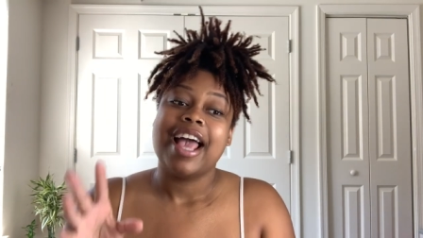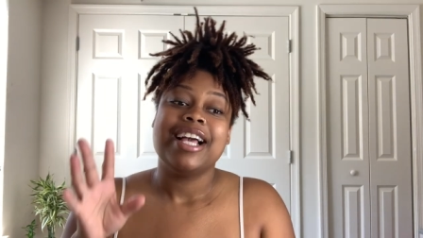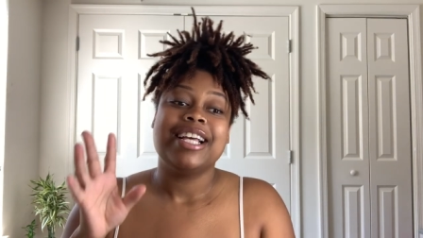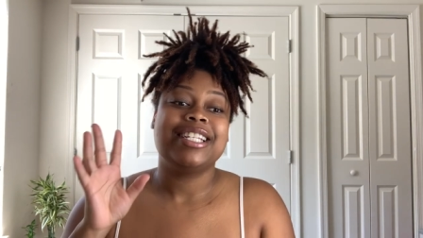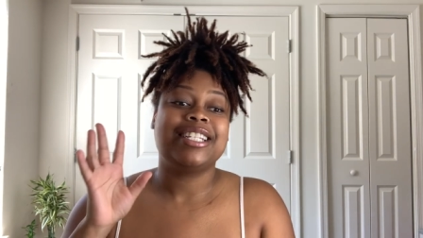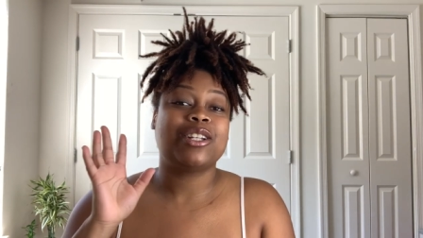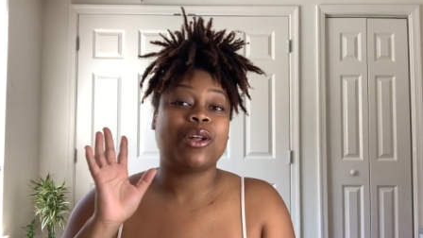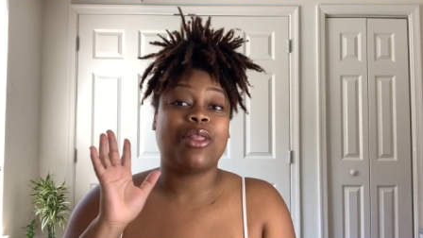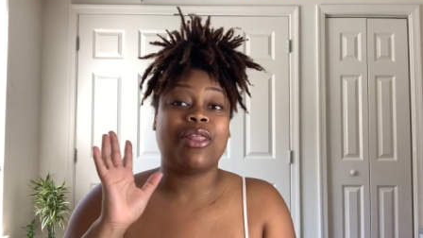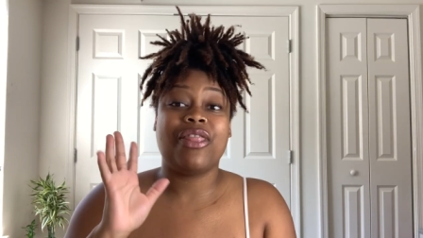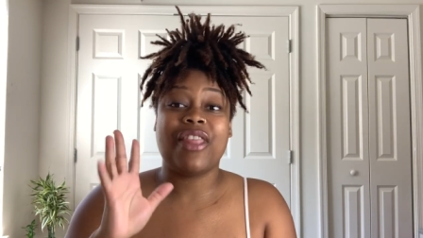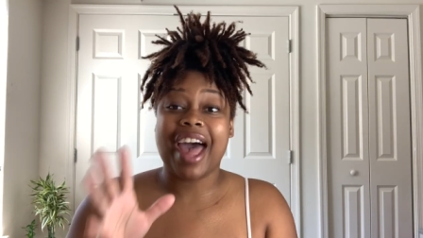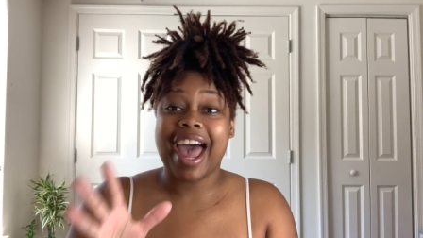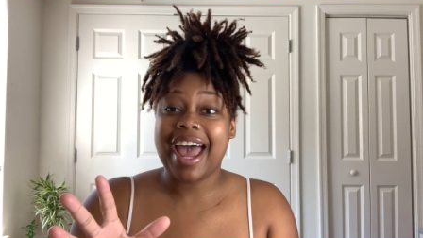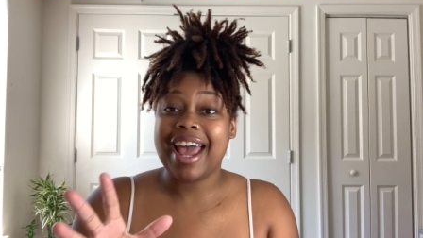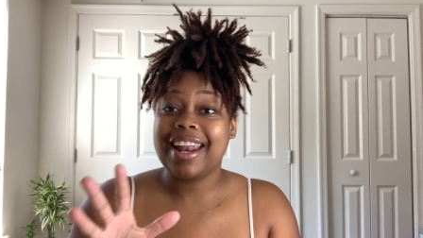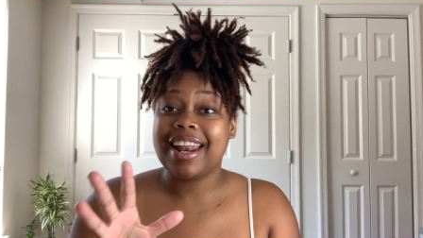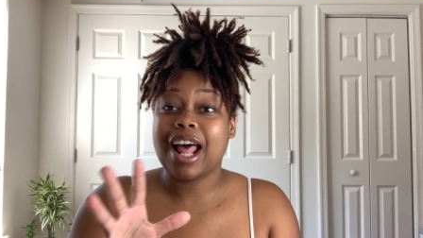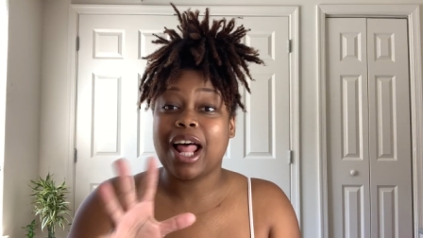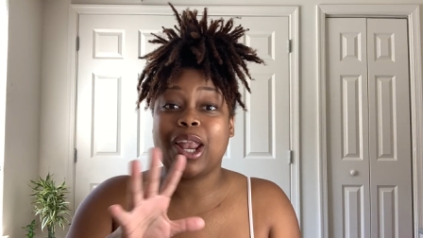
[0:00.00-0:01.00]
So
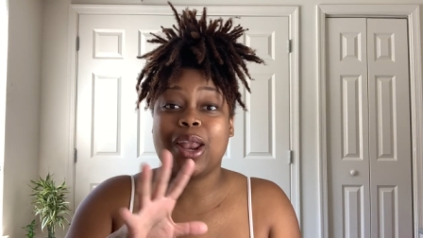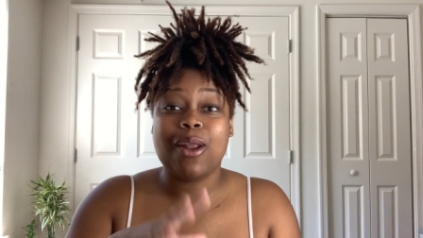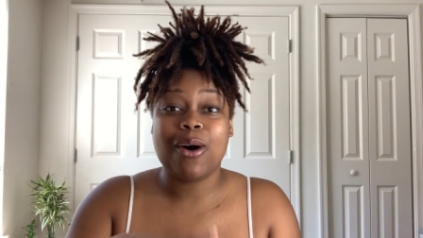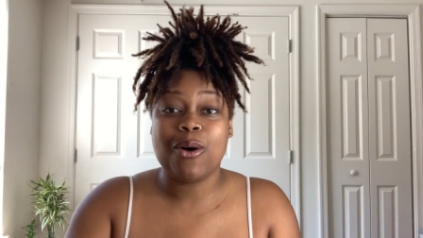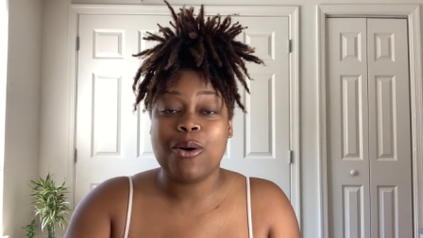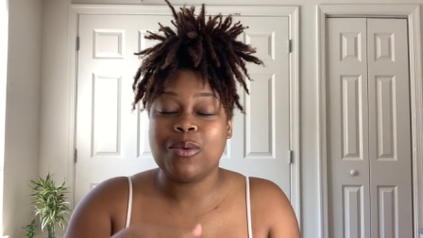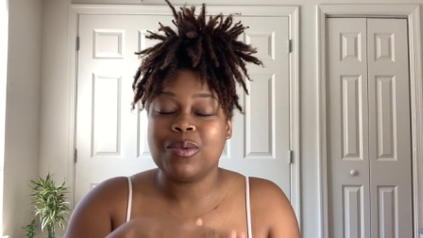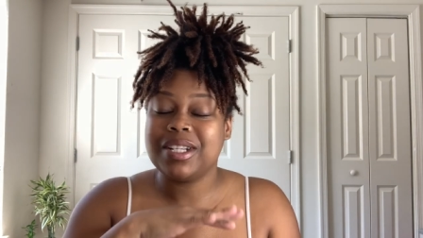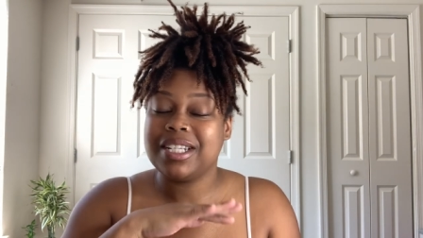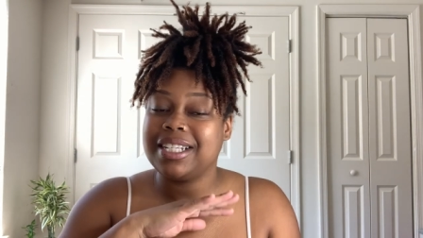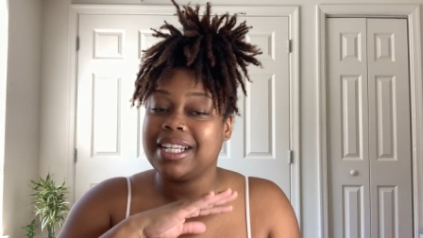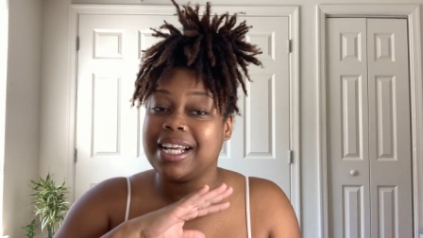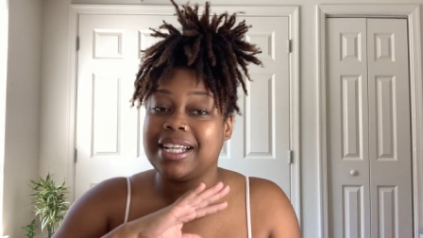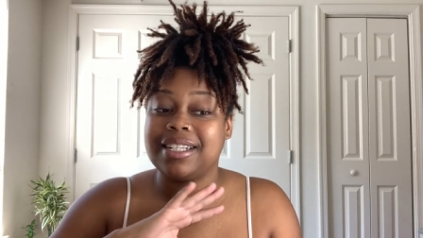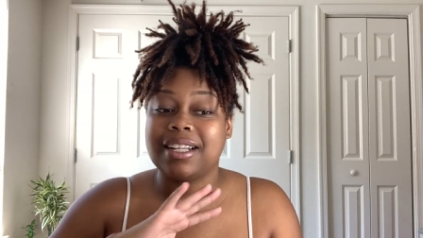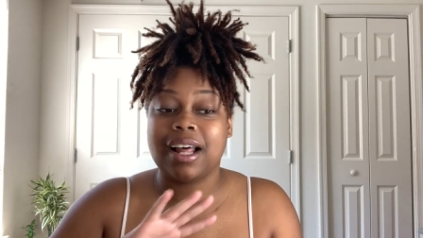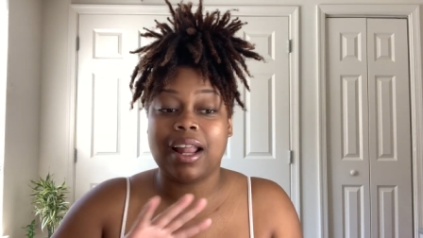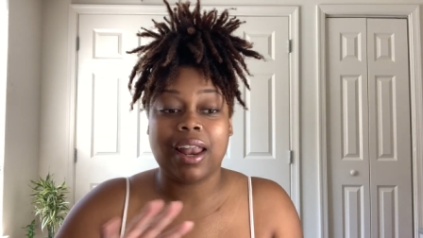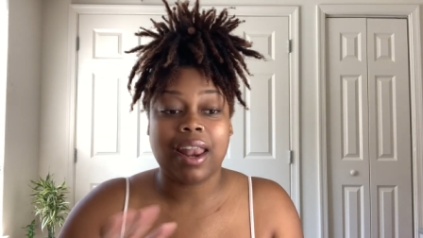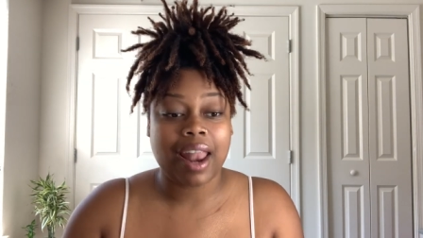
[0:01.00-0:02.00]
that alone says
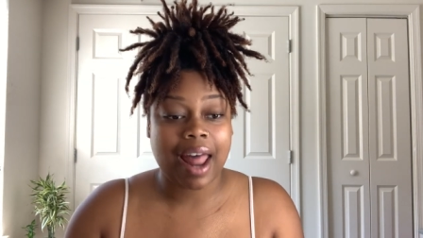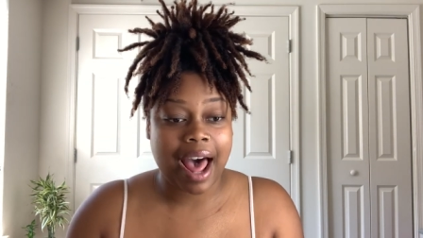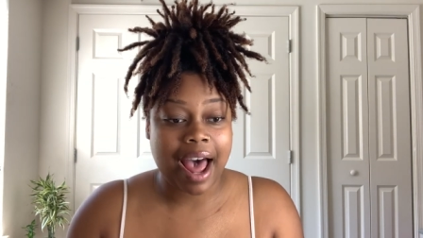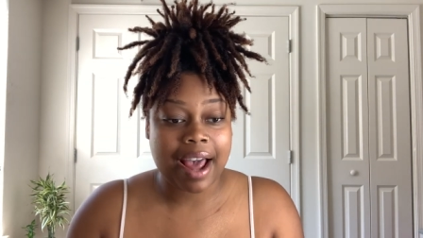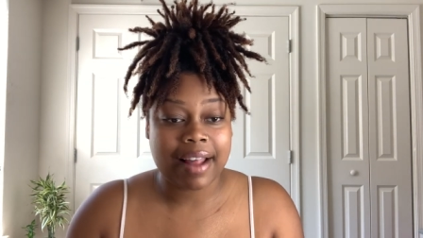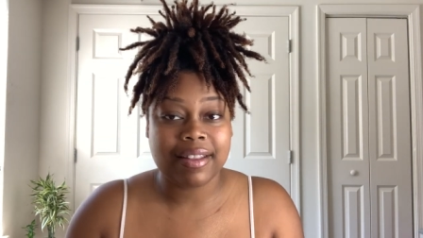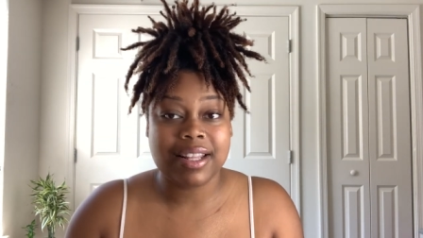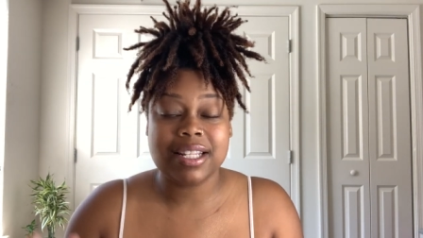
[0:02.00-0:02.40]
a lot.